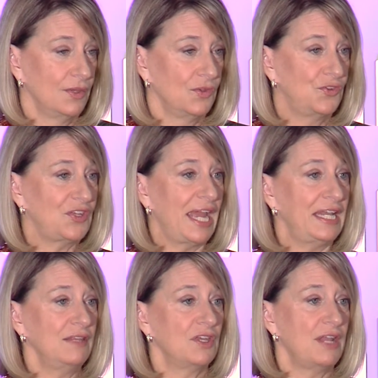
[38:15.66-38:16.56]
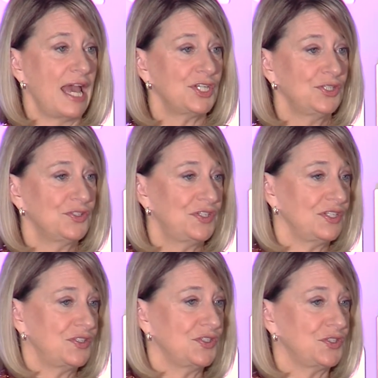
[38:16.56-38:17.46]
Citing the National
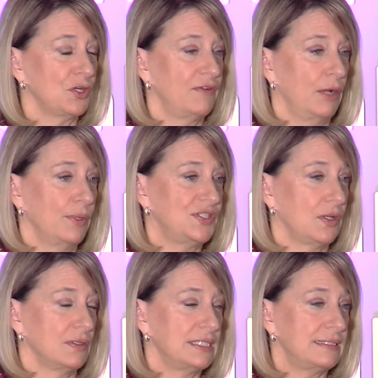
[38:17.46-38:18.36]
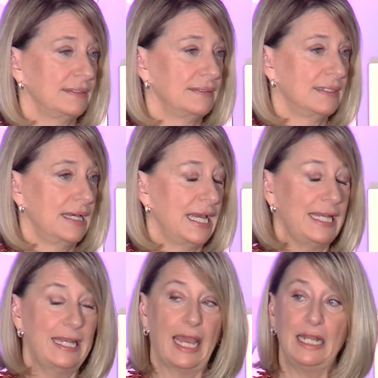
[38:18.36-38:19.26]
Citizen Survey results,
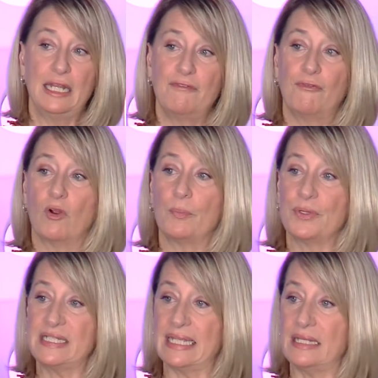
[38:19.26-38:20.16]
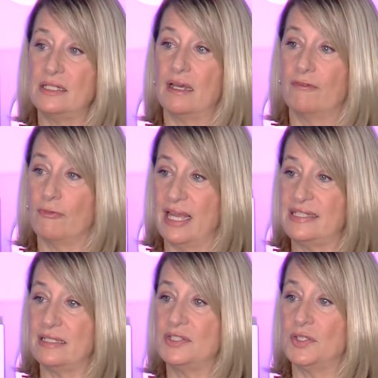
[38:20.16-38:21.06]
94% of
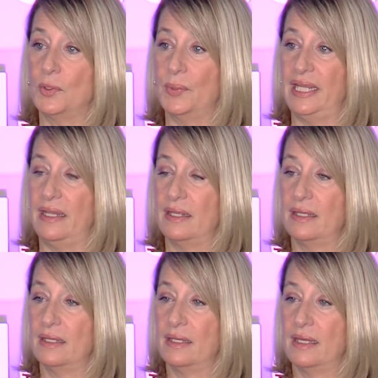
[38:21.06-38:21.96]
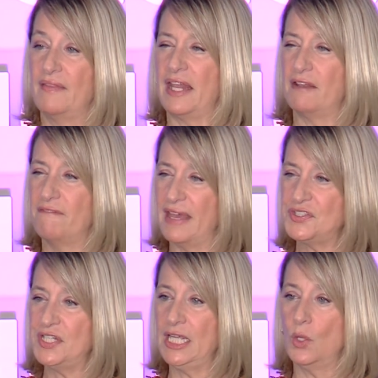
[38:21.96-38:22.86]
residents agreed that
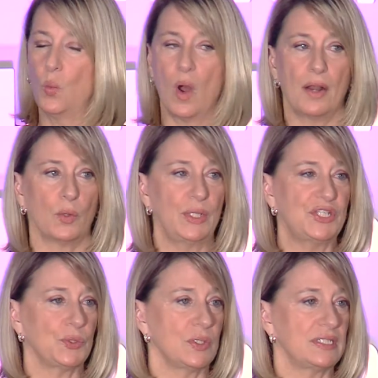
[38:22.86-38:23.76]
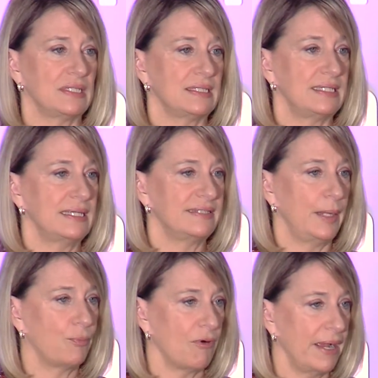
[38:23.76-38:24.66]
investing in water resources is
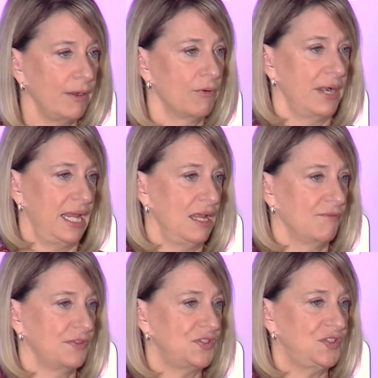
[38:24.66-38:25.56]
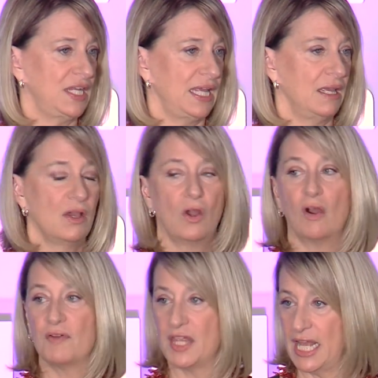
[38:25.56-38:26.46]
a priority for the city
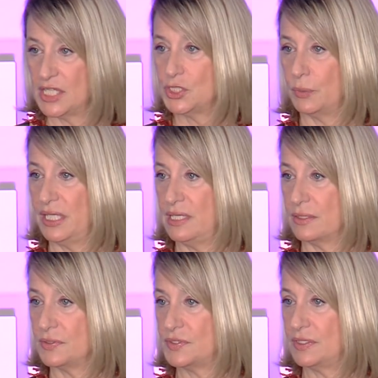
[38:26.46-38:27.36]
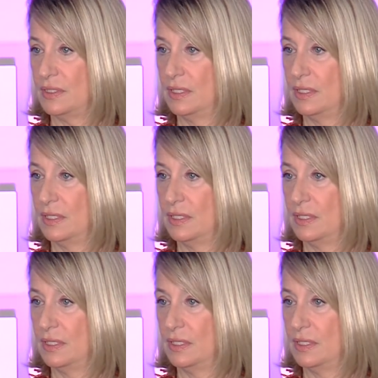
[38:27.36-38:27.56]
over the next 3 years.